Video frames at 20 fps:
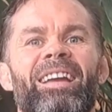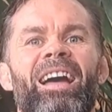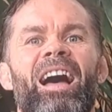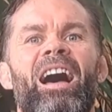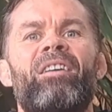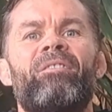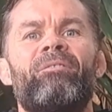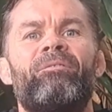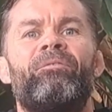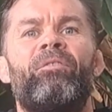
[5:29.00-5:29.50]

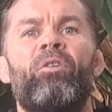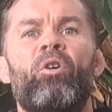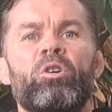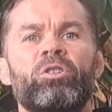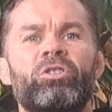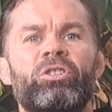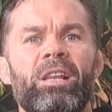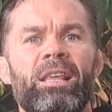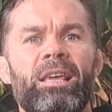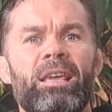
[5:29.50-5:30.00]

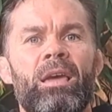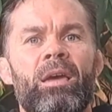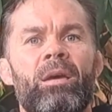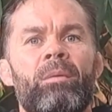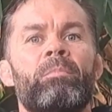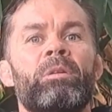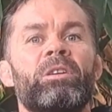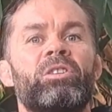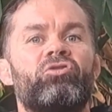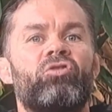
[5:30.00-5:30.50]
Unfortunately,
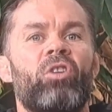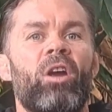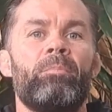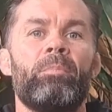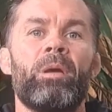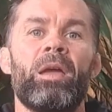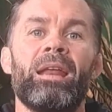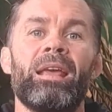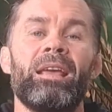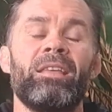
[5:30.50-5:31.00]

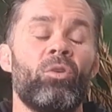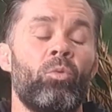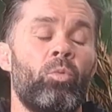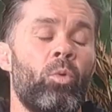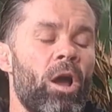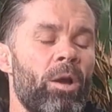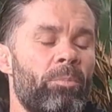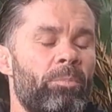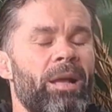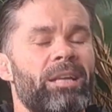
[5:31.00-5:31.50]
mistreatment in the
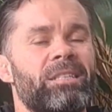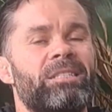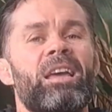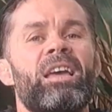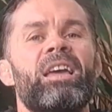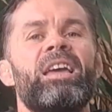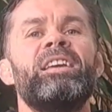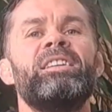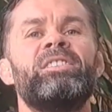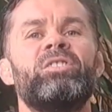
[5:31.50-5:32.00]
workplace
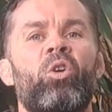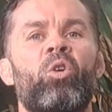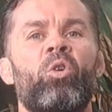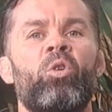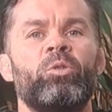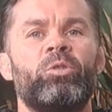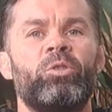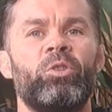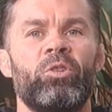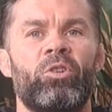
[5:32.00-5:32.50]
is
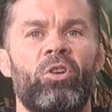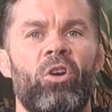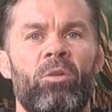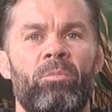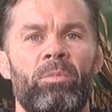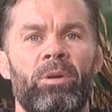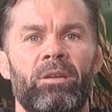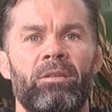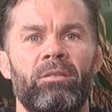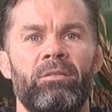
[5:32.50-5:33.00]
all too
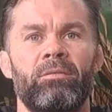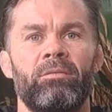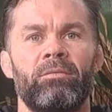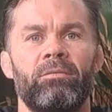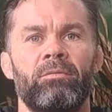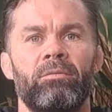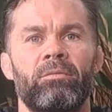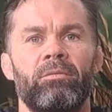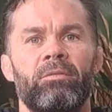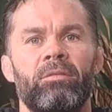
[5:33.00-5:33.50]
common.
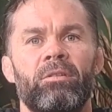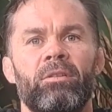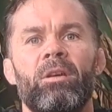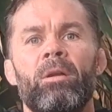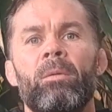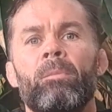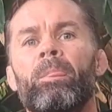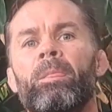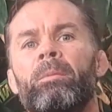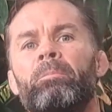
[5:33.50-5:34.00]

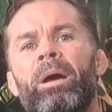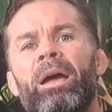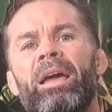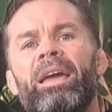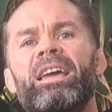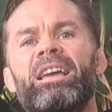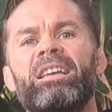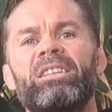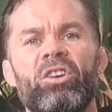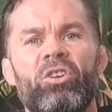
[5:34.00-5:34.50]
But
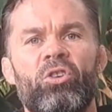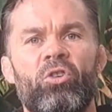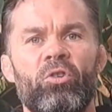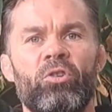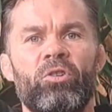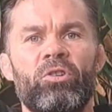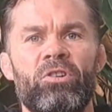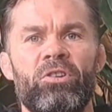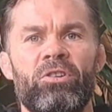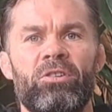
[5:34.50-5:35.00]
here's the good
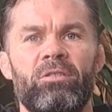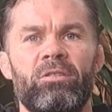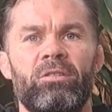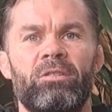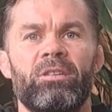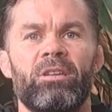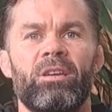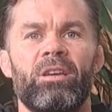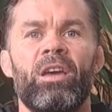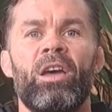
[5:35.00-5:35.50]
news.
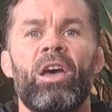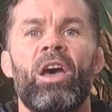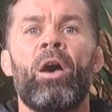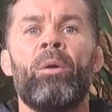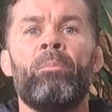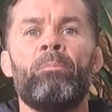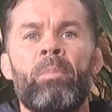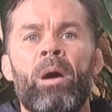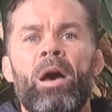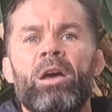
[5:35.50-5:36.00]

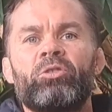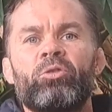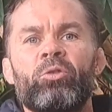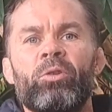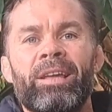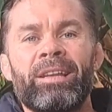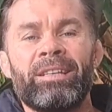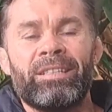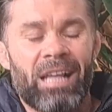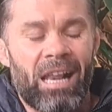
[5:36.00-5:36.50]
Emotional
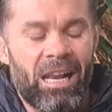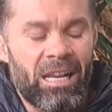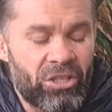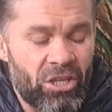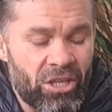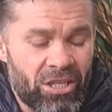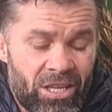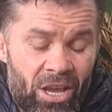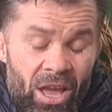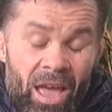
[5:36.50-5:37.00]

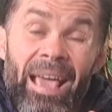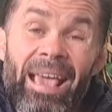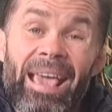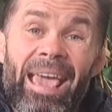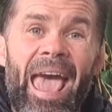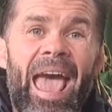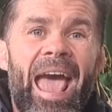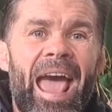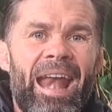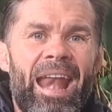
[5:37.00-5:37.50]
intelligence
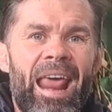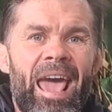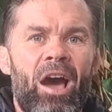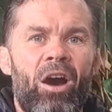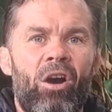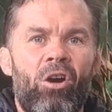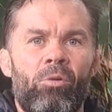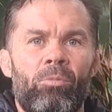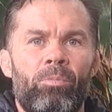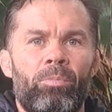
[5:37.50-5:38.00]
can
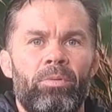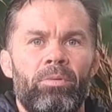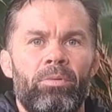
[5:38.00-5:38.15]
help.